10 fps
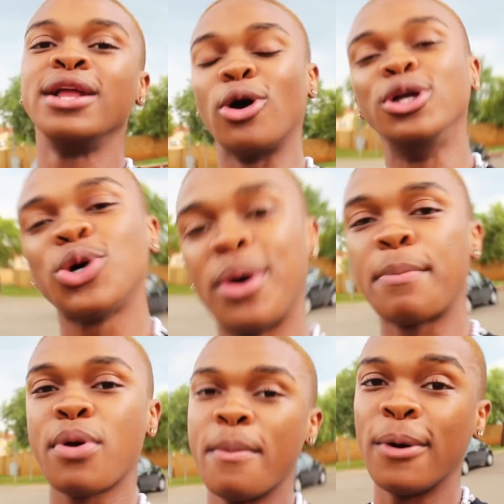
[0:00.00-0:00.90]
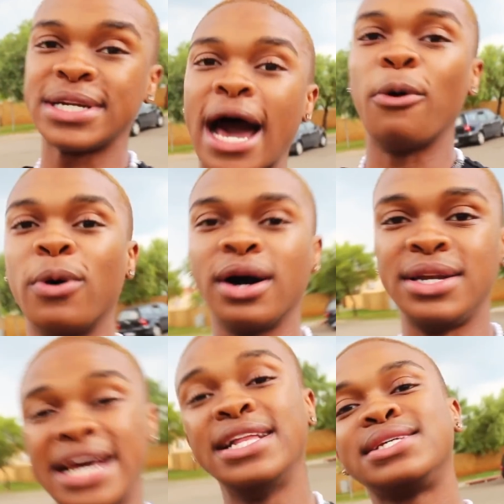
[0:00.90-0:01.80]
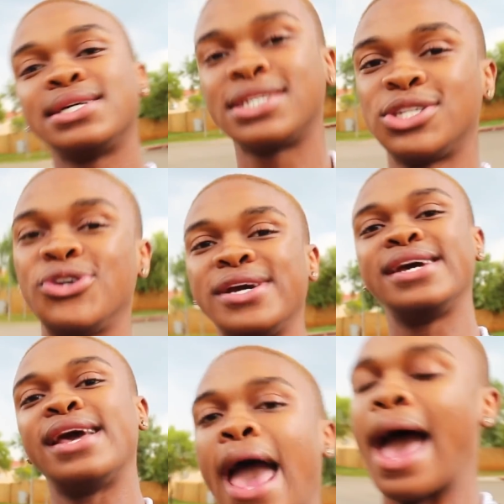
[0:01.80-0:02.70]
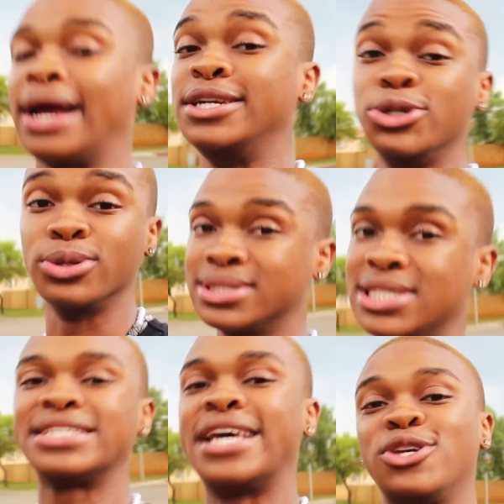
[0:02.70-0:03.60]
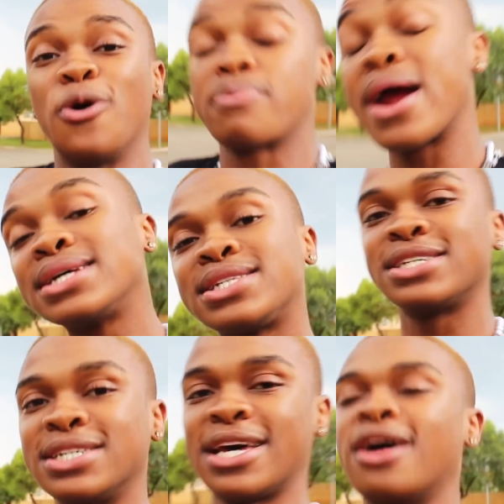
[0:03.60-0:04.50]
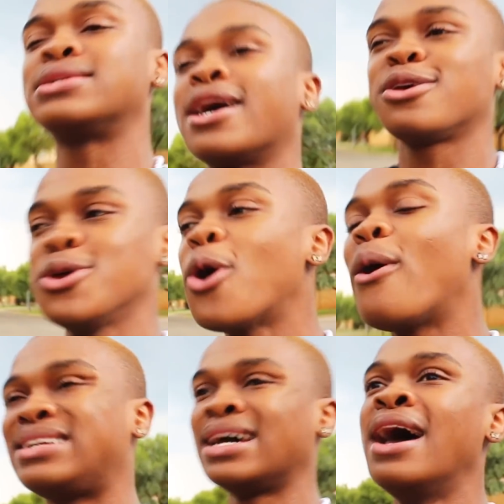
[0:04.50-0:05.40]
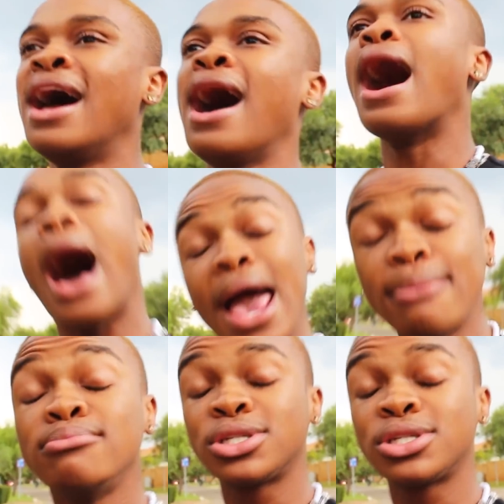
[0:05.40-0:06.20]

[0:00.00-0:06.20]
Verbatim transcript: don't you want to promote our dentistry and you'll just get your braces? And I was like, you know what? I am